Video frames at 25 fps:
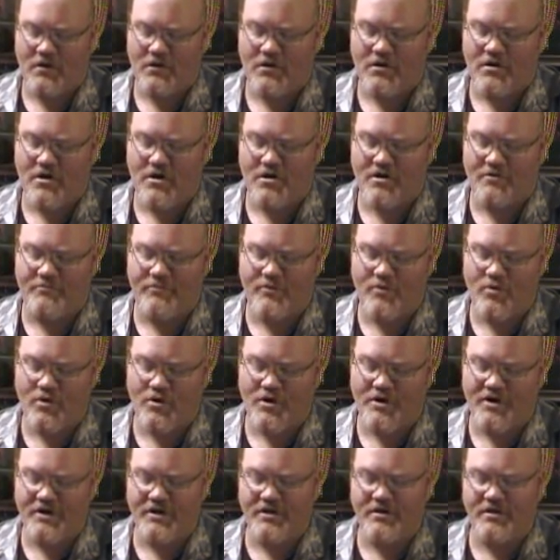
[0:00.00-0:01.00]

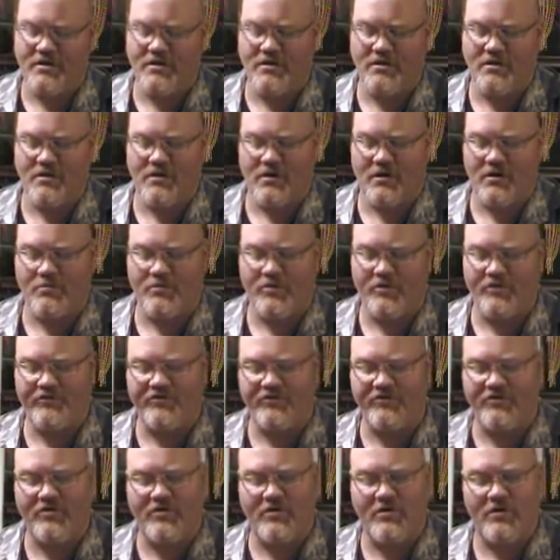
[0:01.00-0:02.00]
cardboard
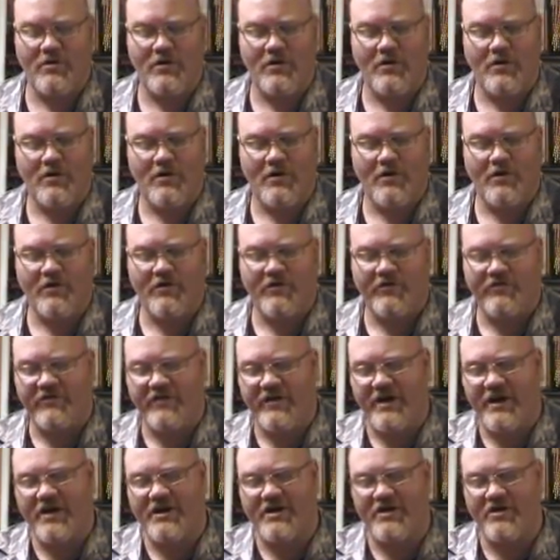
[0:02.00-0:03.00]
almost, so
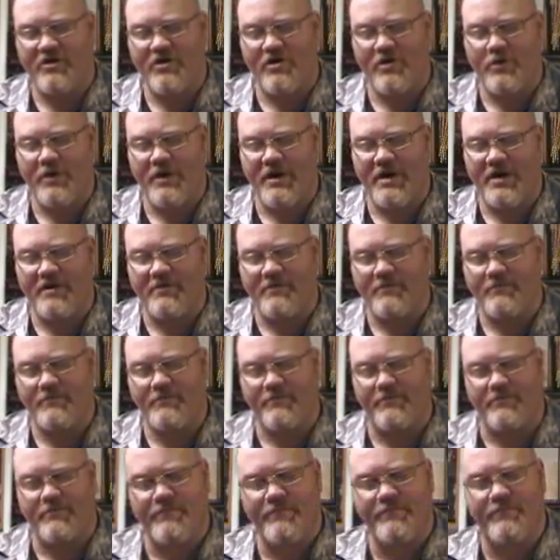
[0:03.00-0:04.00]
that I can go in.
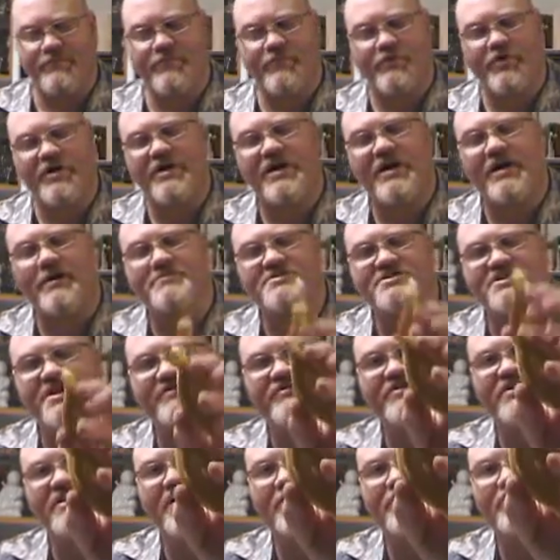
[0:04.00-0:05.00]
Right now I'm
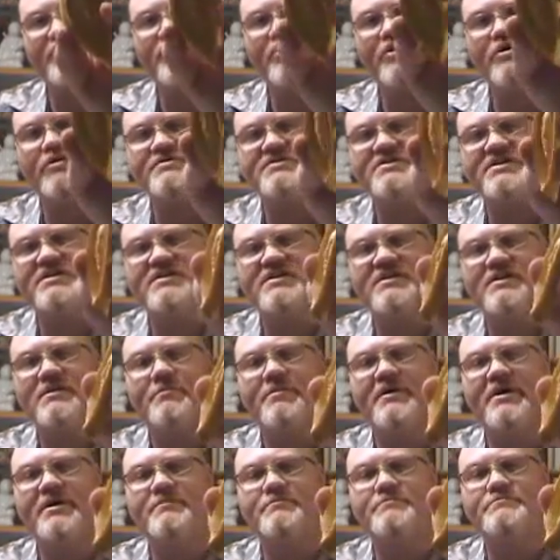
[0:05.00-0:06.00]
shaving down her nose a little
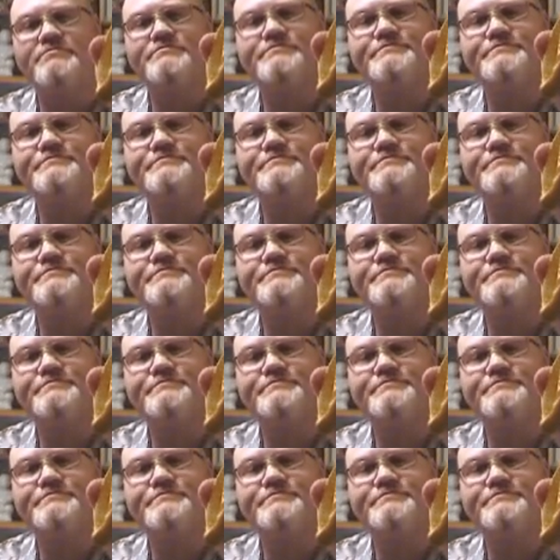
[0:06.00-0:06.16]
bit